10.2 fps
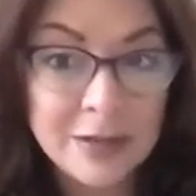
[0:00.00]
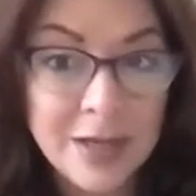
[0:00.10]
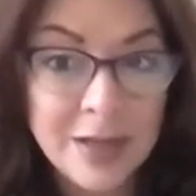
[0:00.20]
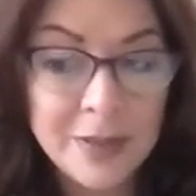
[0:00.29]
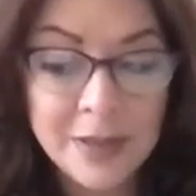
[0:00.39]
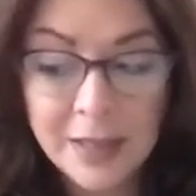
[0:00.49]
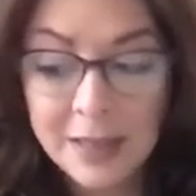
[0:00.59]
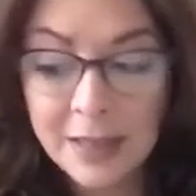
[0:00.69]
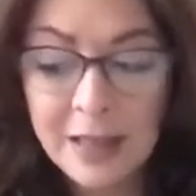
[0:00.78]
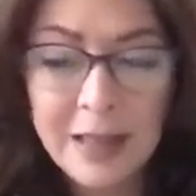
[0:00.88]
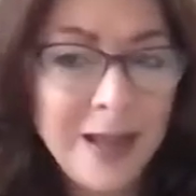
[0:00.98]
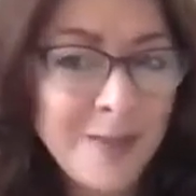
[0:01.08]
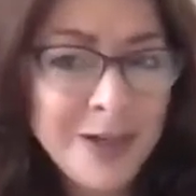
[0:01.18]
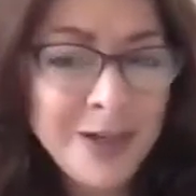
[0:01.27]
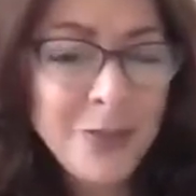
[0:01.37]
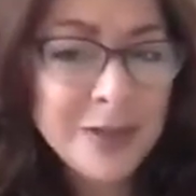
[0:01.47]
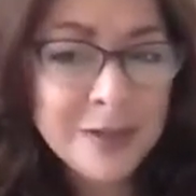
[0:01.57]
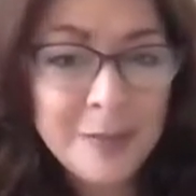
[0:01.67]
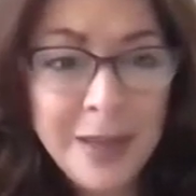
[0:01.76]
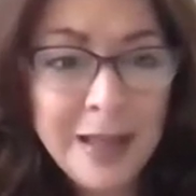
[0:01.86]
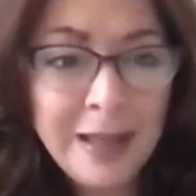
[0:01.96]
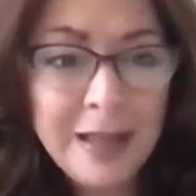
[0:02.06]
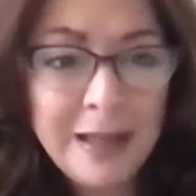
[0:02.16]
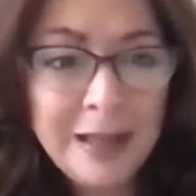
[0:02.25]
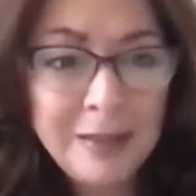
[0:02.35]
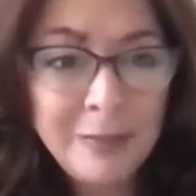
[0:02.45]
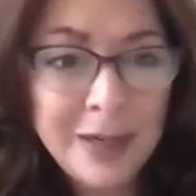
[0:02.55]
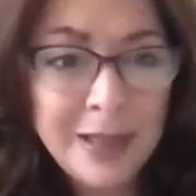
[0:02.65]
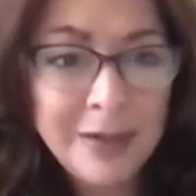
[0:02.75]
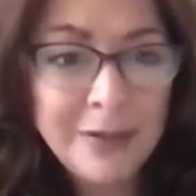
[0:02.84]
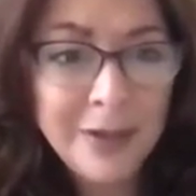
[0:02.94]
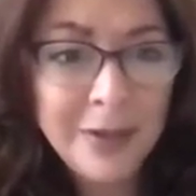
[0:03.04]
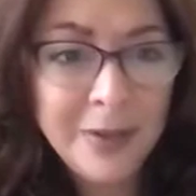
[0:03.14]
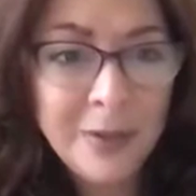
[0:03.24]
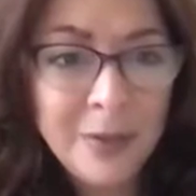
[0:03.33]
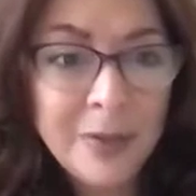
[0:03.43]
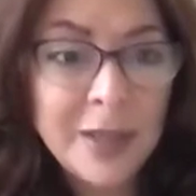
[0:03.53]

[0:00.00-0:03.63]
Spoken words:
You can't be like, I'm going to ring the bell, but I don't know.